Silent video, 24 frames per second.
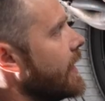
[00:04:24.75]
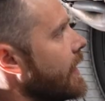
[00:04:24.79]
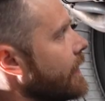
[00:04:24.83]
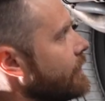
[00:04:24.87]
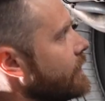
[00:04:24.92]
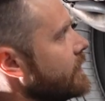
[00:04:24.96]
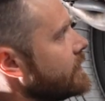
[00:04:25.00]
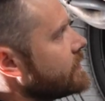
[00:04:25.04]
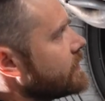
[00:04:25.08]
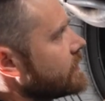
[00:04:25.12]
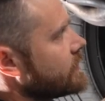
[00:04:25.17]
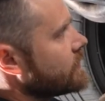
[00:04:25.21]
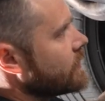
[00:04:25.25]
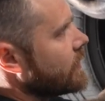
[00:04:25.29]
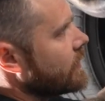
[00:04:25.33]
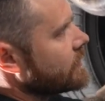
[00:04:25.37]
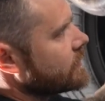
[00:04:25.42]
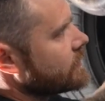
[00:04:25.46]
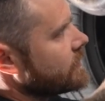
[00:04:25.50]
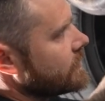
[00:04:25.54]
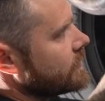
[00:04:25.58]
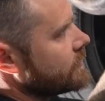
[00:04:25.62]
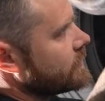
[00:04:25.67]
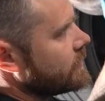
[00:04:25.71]
On this
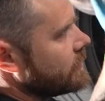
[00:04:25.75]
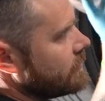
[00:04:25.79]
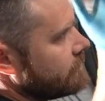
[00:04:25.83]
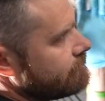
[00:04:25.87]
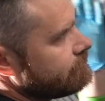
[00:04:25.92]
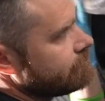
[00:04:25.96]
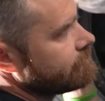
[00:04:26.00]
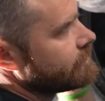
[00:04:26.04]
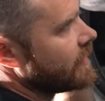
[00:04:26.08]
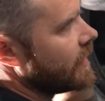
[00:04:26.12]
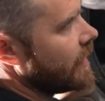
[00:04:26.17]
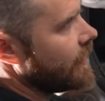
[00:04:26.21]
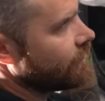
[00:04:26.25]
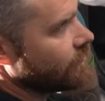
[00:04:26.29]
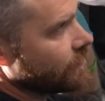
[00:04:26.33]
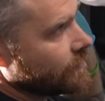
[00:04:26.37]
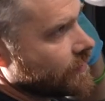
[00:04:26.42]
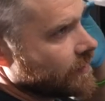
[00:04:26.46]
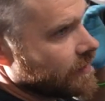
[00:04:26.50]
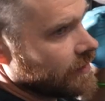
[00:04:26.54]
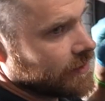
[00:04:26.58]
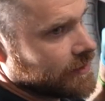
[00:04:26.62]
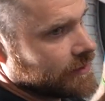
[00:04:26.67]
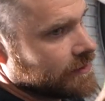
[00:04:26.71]
exhaust system,
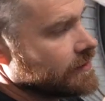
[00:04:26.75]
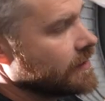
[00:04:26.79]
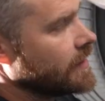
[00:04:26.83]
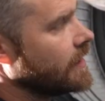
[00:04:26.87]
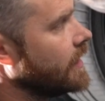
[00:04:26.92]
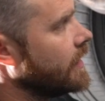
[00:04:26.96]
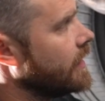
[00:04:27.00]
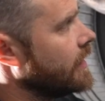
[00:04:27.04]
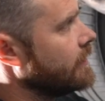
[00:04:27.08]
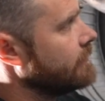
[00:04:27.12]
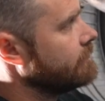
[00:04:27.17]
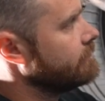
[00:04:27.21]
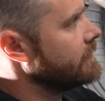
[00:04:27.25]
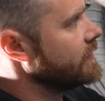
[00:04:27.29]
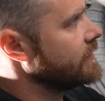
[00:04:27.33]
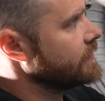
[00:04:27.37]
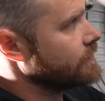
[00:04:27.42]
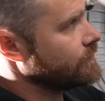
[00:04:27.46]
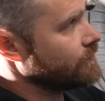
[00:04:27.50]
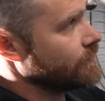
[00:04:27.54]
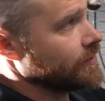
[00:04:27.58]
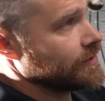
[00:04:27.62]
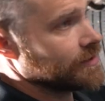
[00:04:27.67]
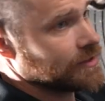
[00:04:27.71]
everything
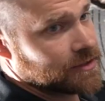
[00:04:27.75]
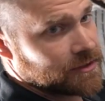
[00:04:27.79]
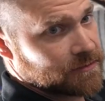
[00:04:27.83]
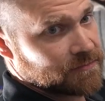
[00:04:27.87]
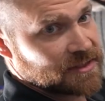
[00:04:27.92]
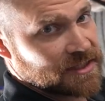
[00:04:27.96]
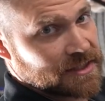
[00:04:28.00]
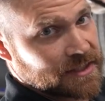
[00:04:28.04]
is really gonna be